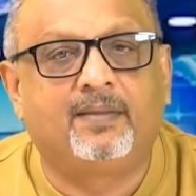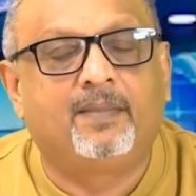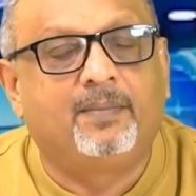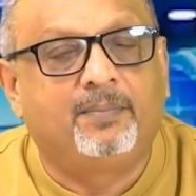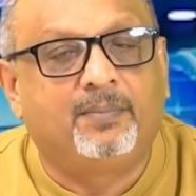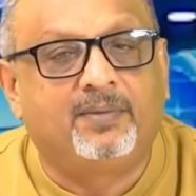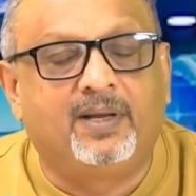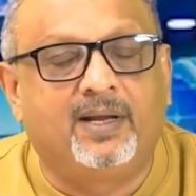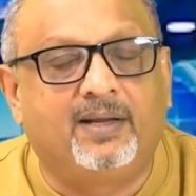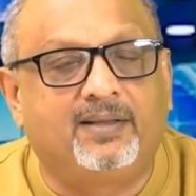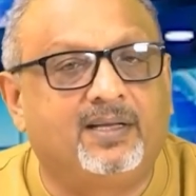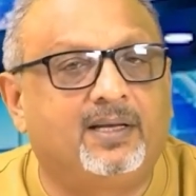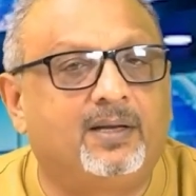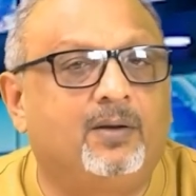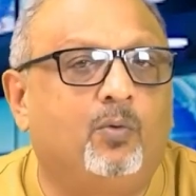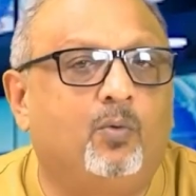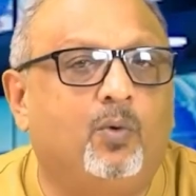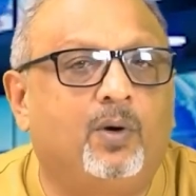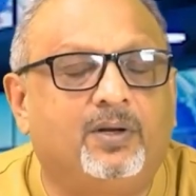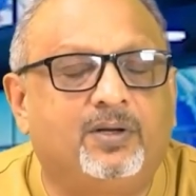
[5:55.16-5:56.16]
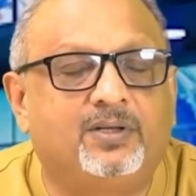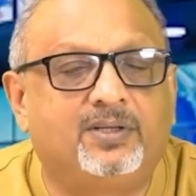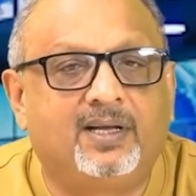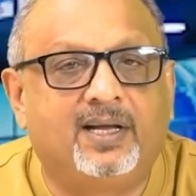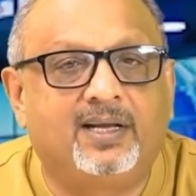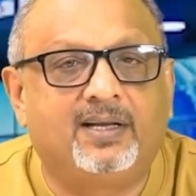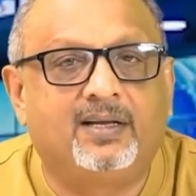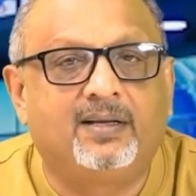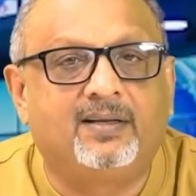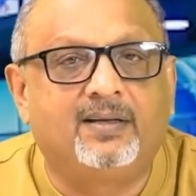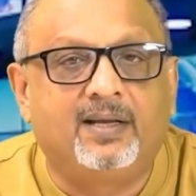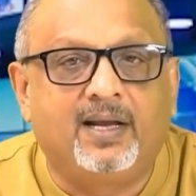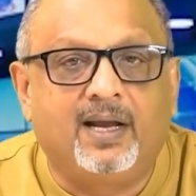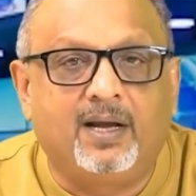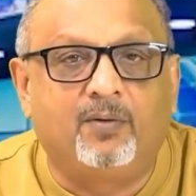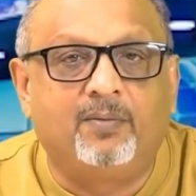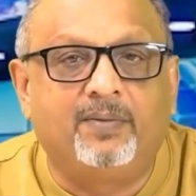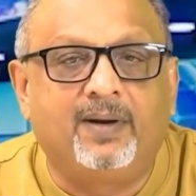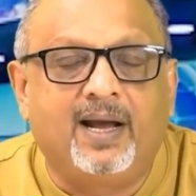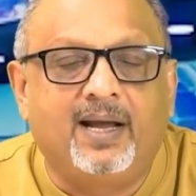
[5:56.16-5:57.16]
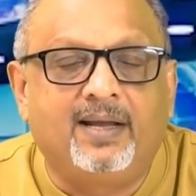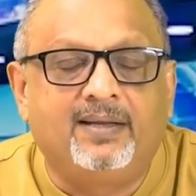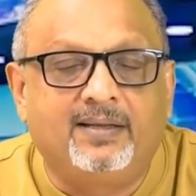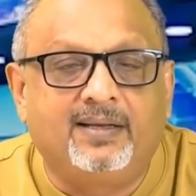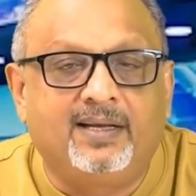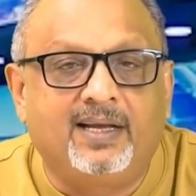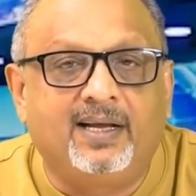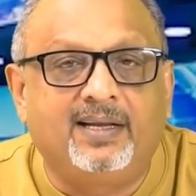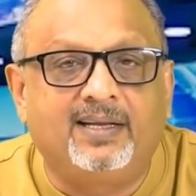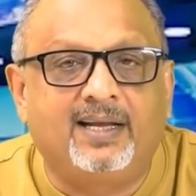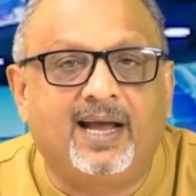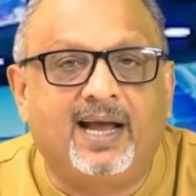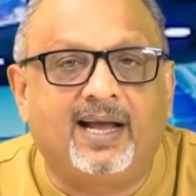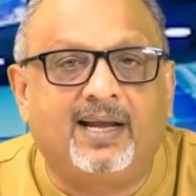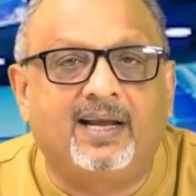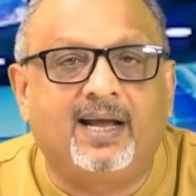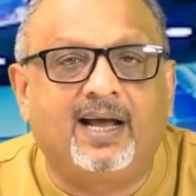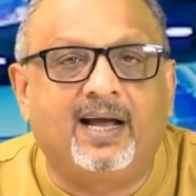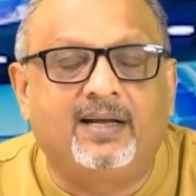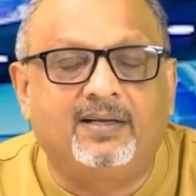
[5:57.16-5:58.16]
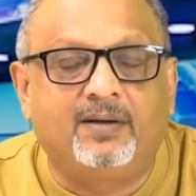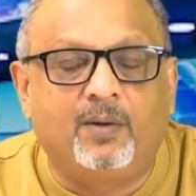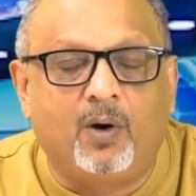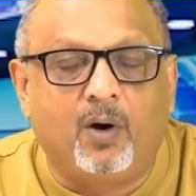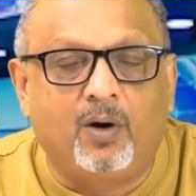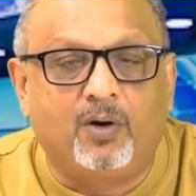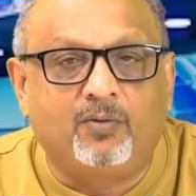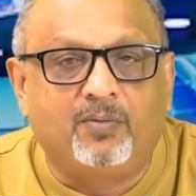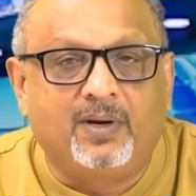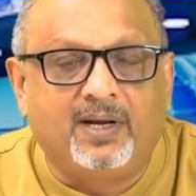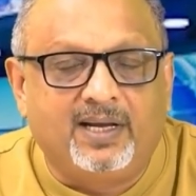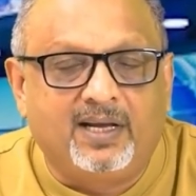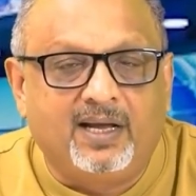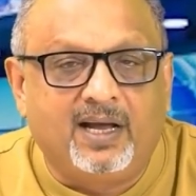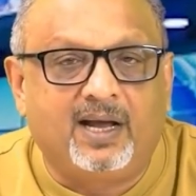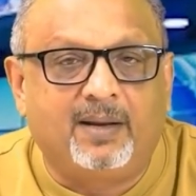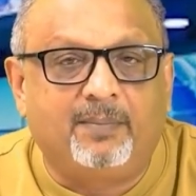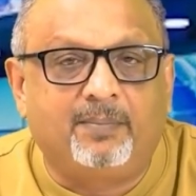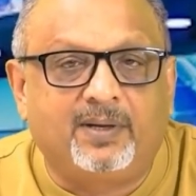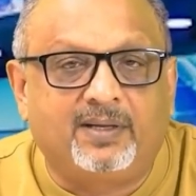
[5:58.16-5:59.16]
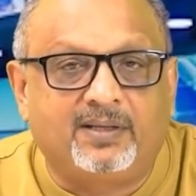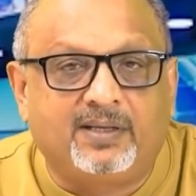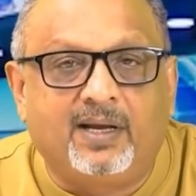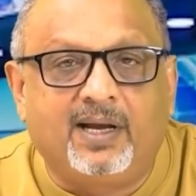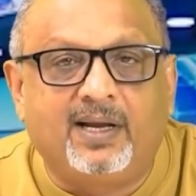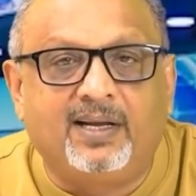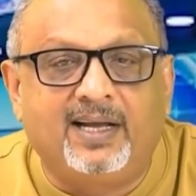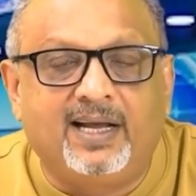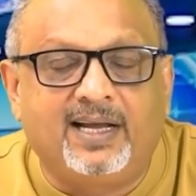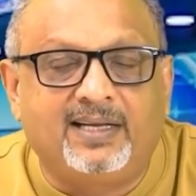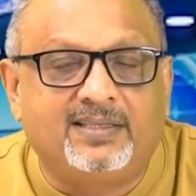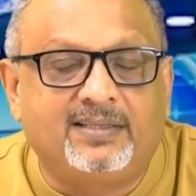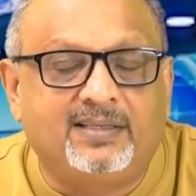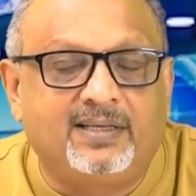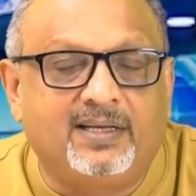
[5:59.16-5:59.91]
Nothing was taken now that the attack has already happened against